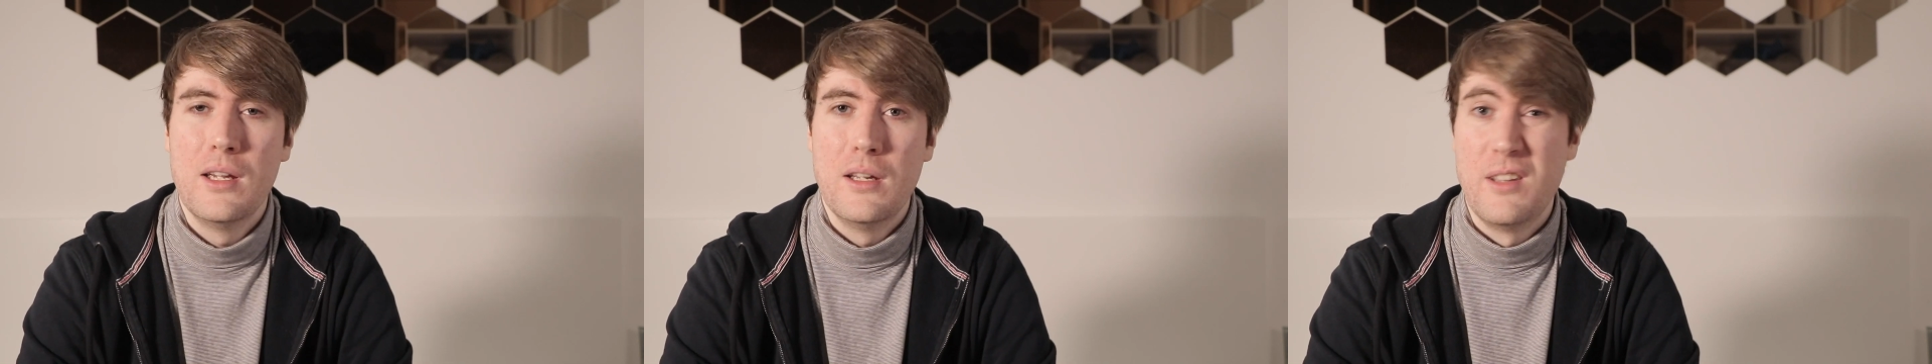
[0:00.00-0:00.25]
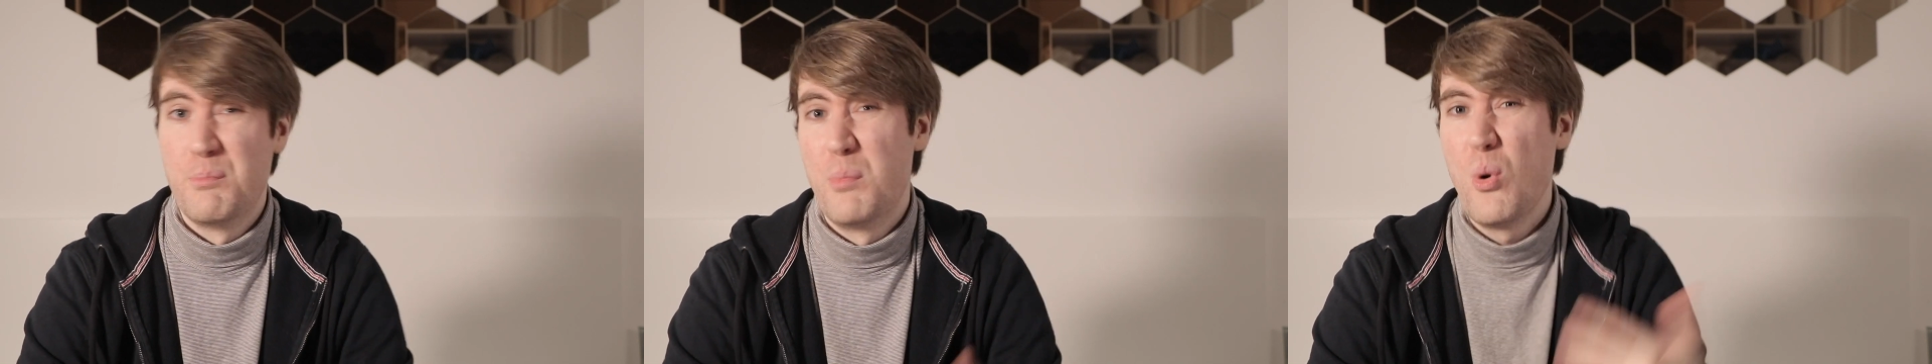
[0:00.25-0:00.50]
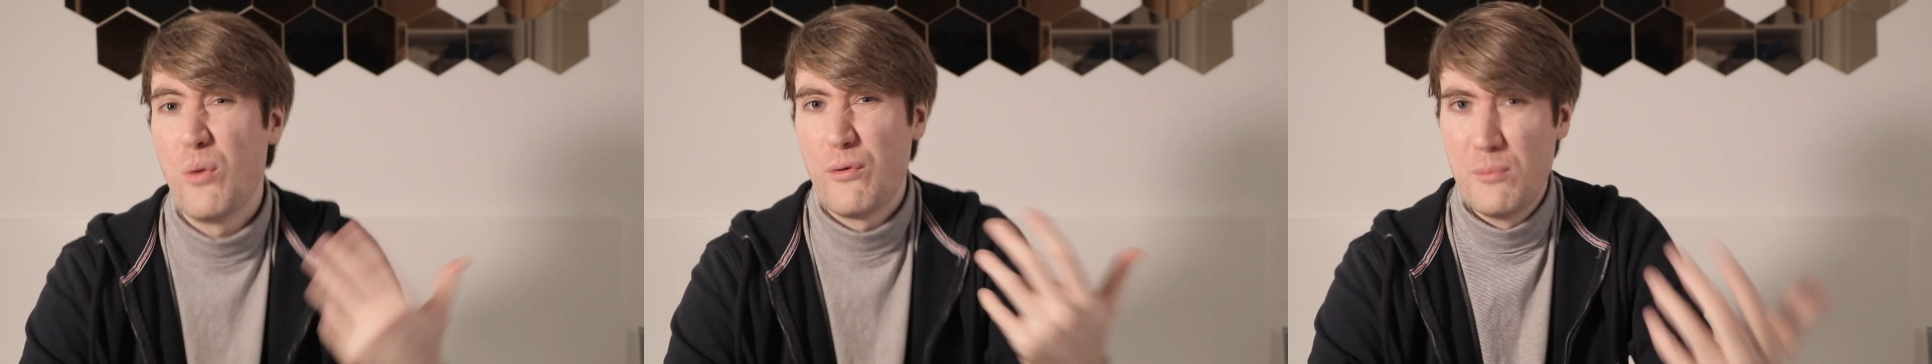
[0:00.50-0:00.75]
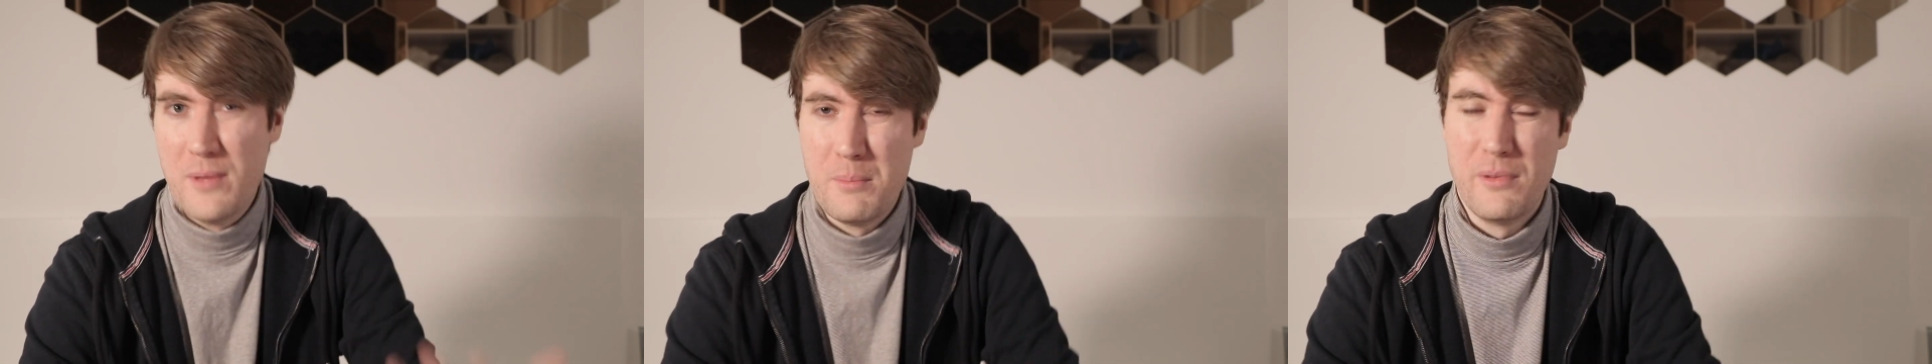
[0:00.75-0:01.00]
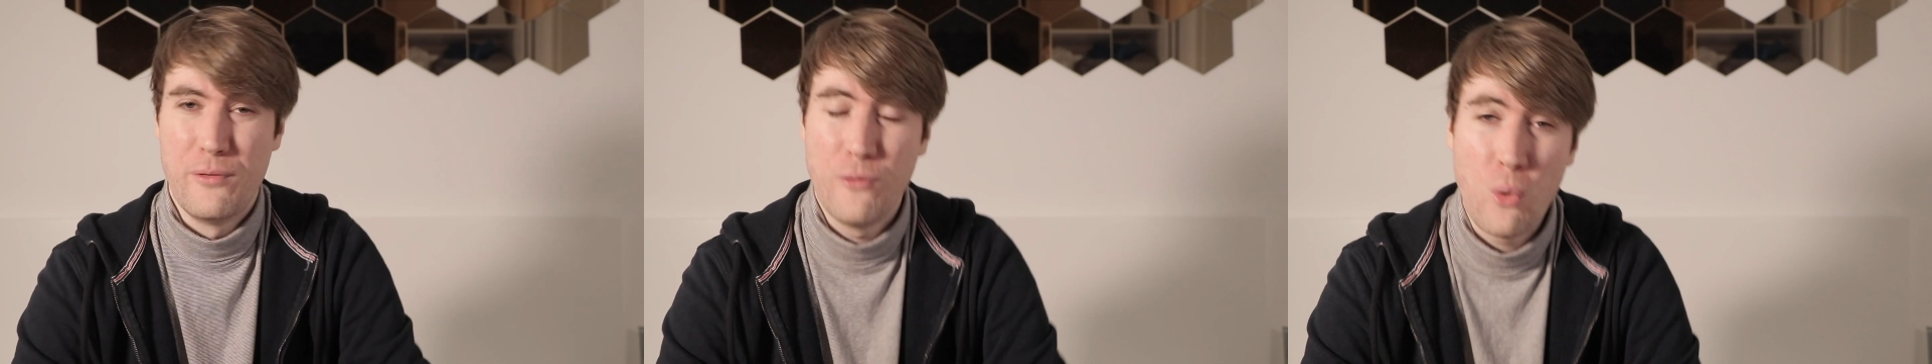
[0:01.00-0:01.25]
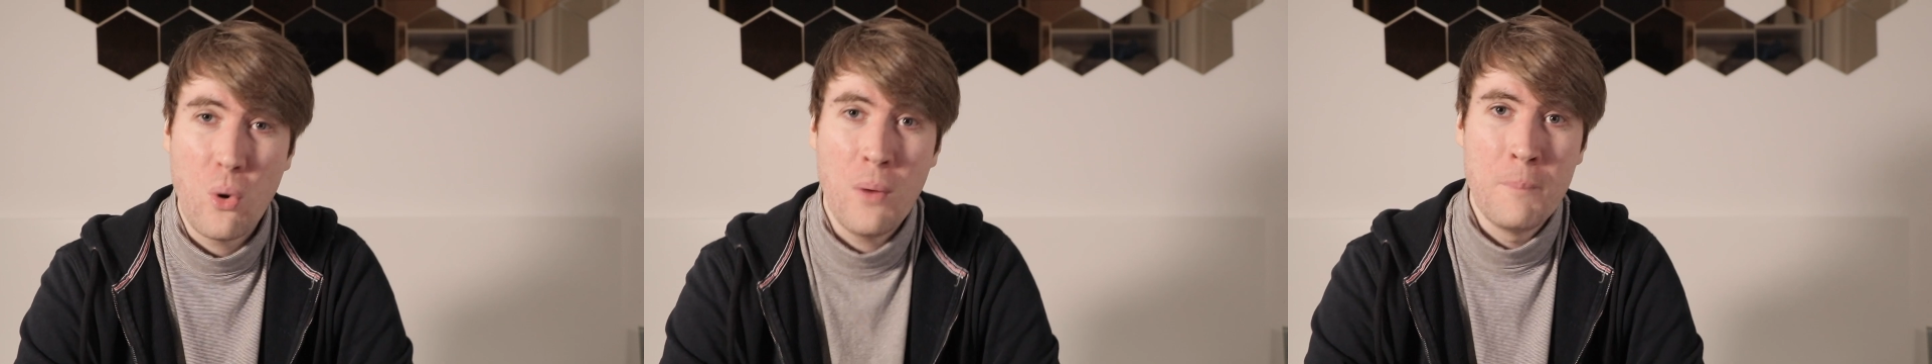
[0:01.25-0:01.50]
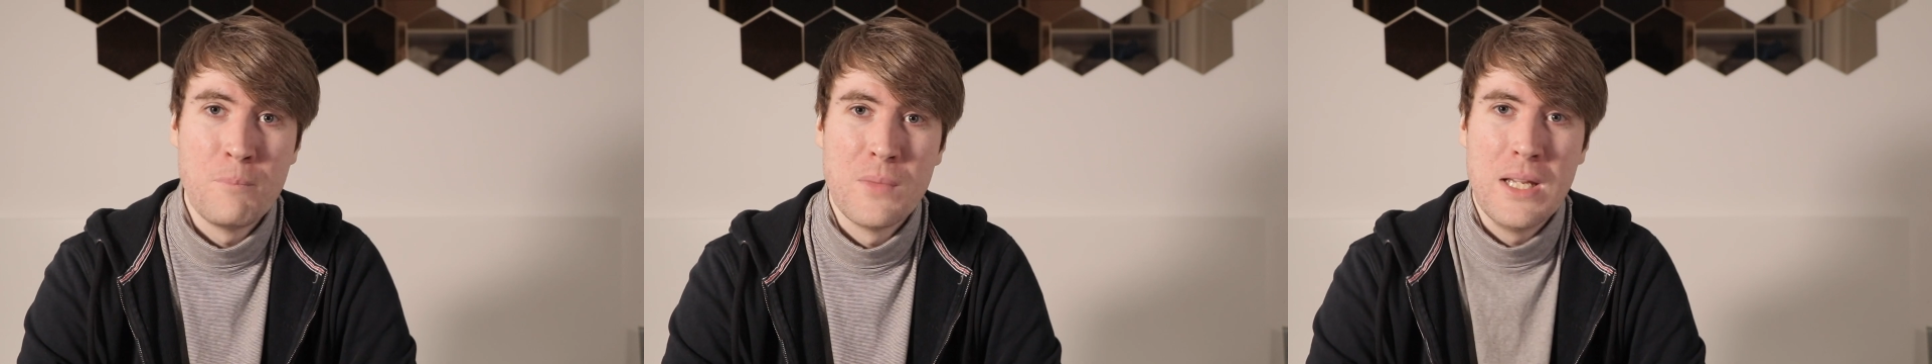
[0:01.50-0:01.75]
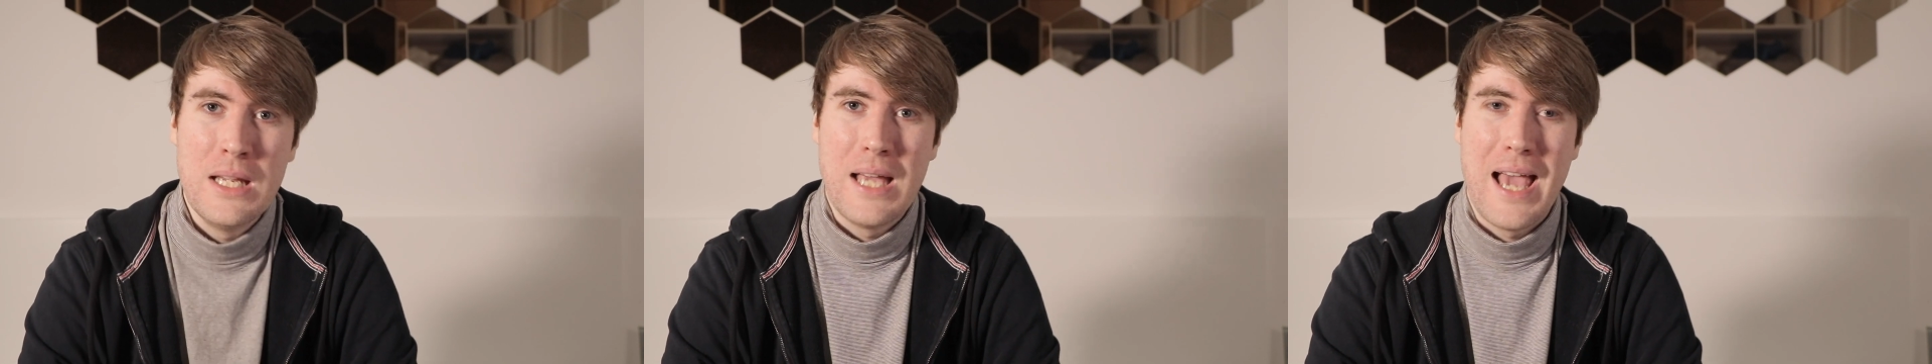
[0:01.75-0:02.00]
they've bought from them before,
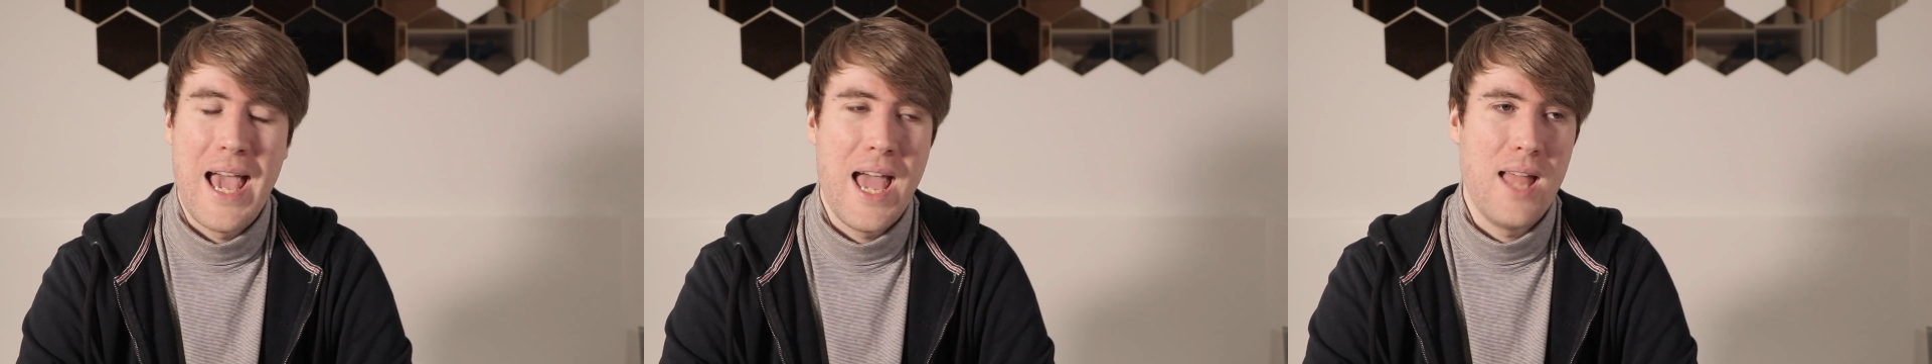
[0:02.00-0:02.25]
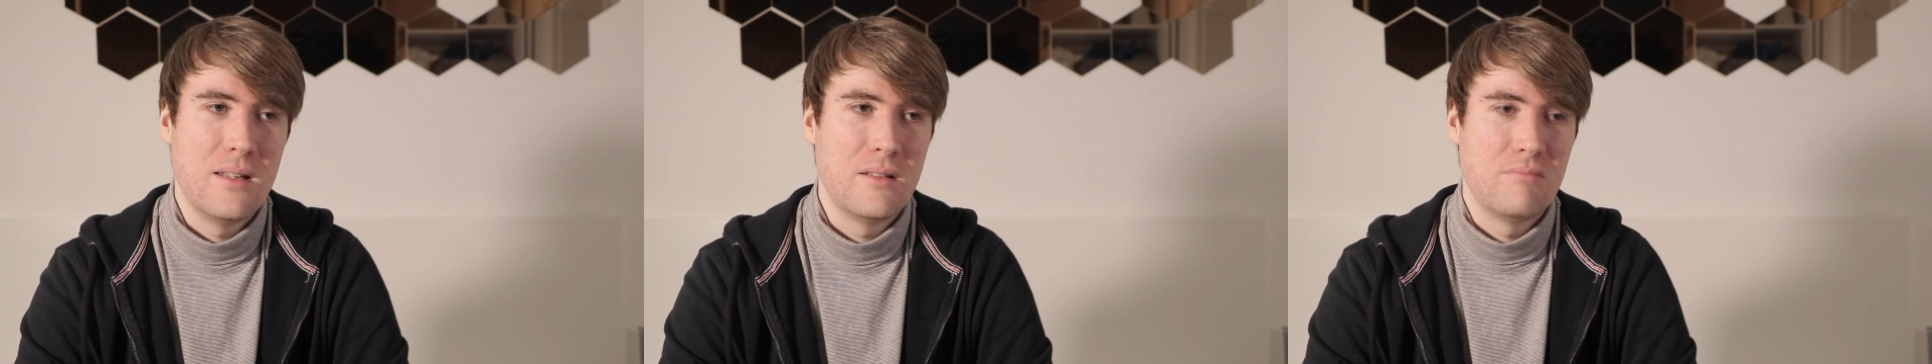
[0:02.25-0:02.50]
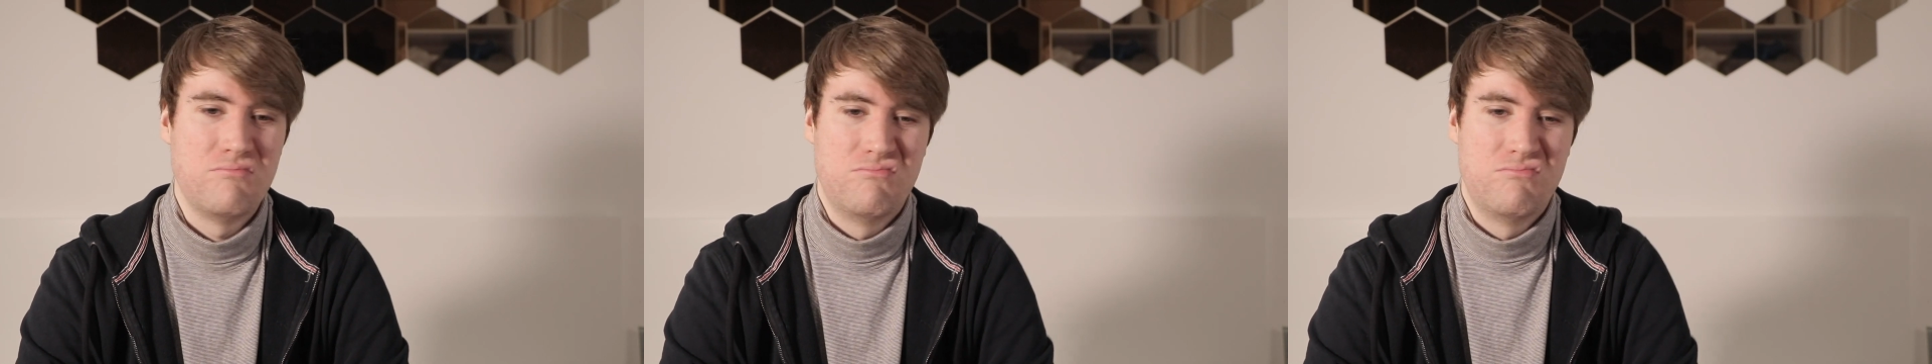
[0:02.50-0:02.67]
and